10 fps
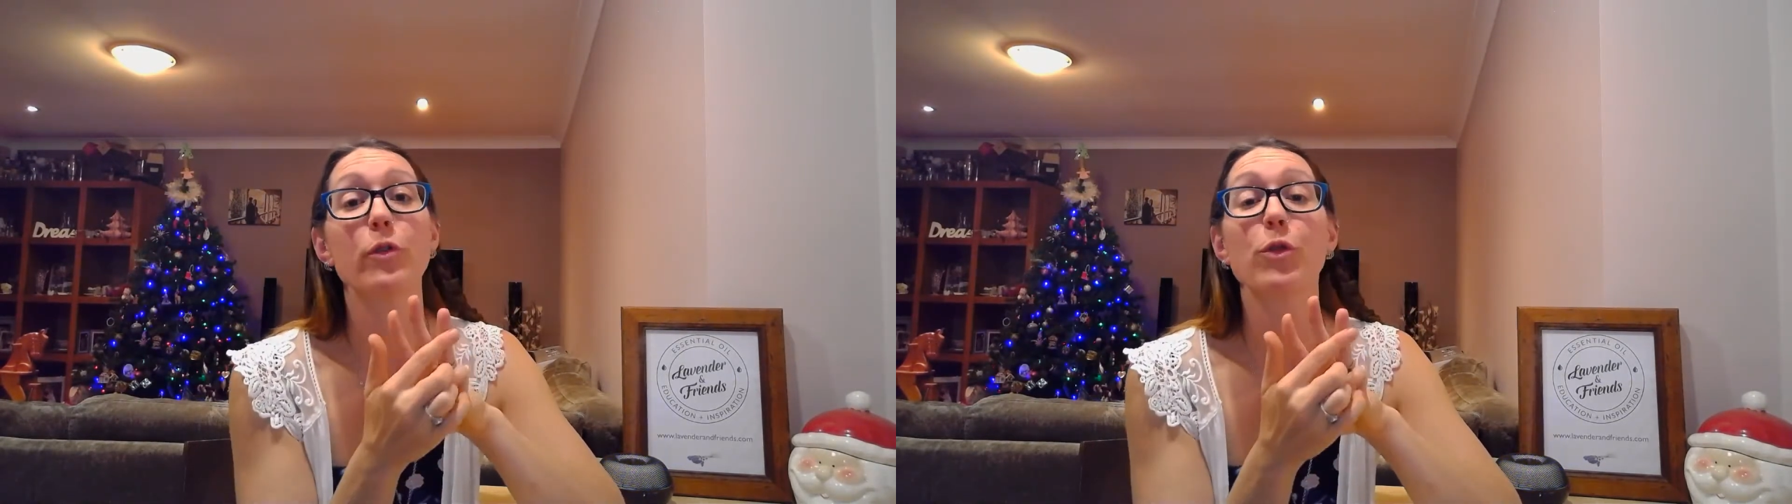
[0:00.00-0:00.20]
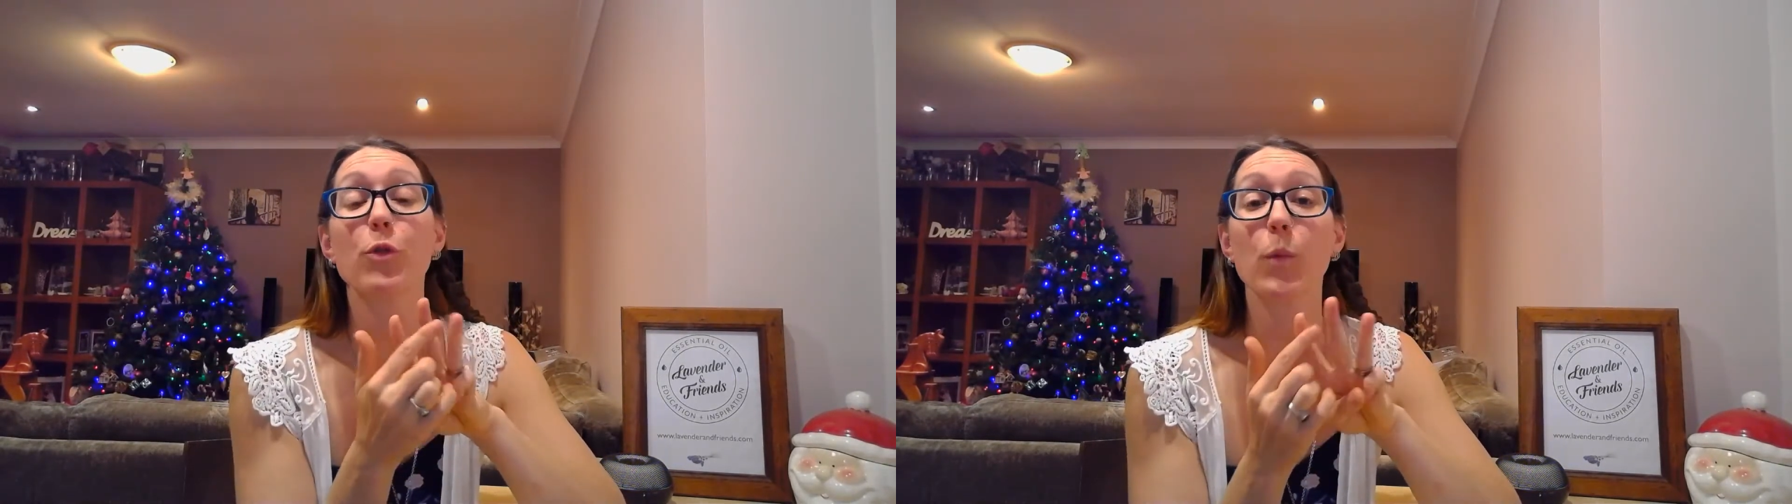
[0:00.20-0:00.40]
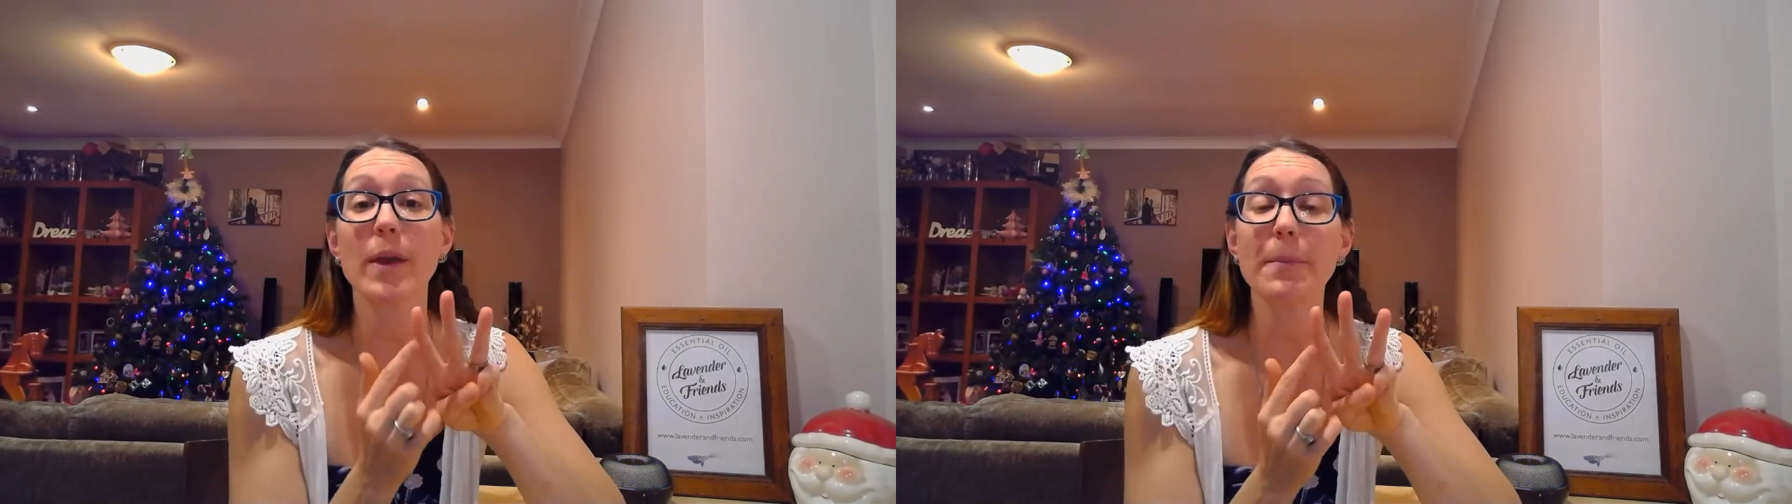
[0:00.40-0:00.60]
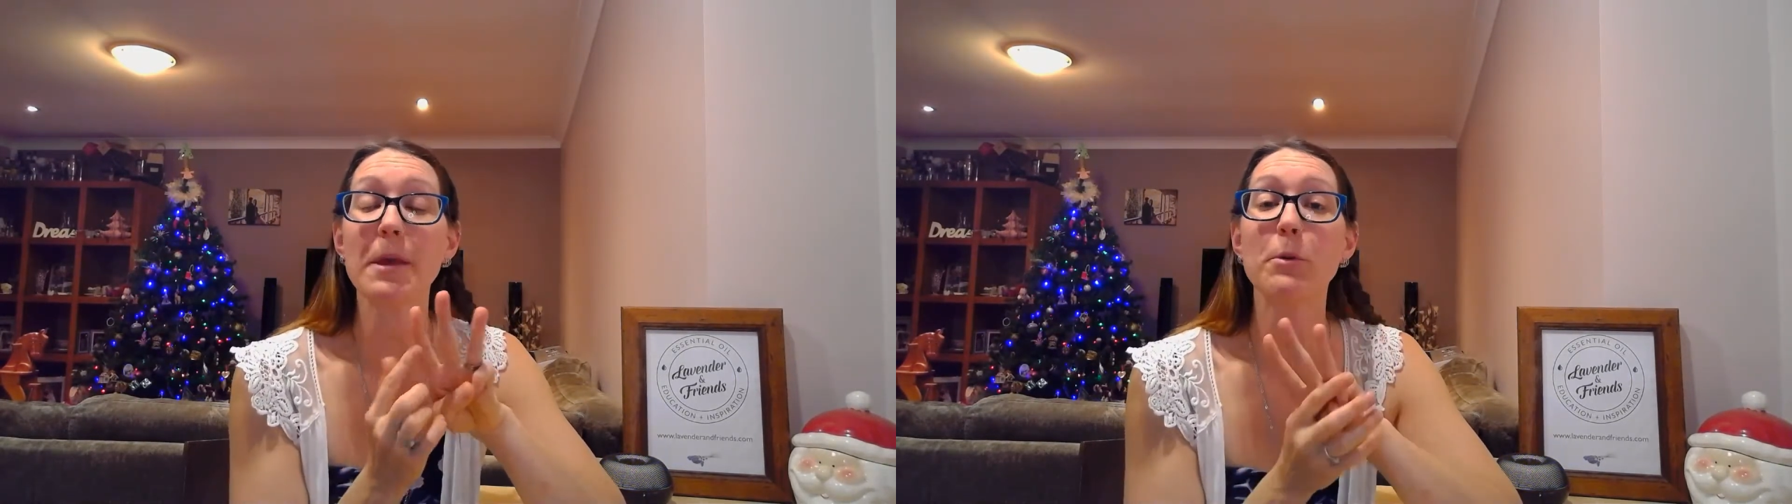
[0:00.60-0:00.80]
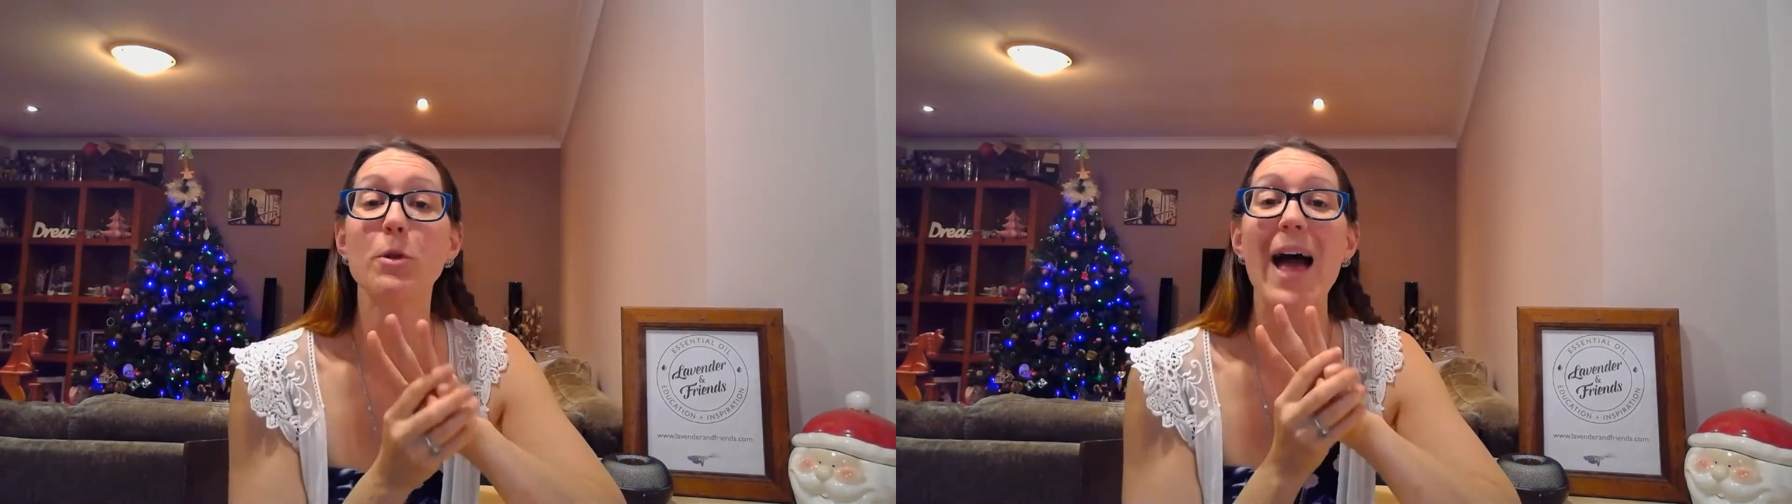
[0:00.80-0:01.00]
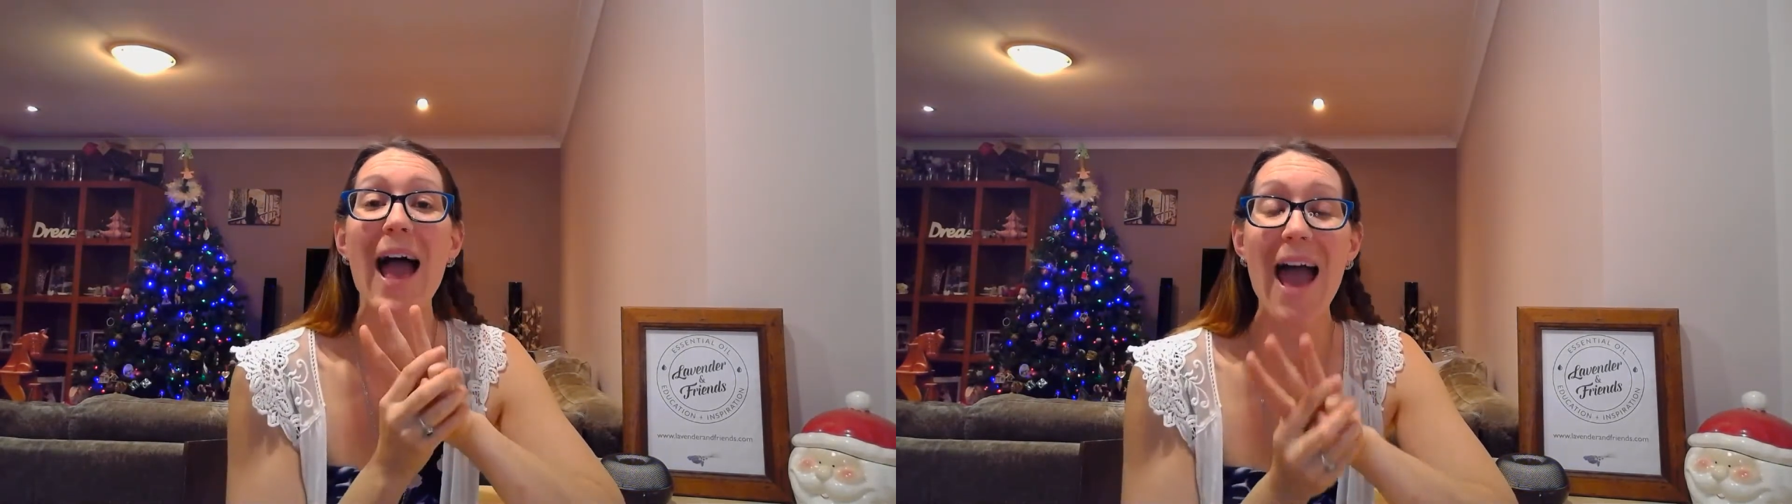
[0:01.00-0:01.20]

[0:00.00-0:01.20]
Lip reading: The 3 people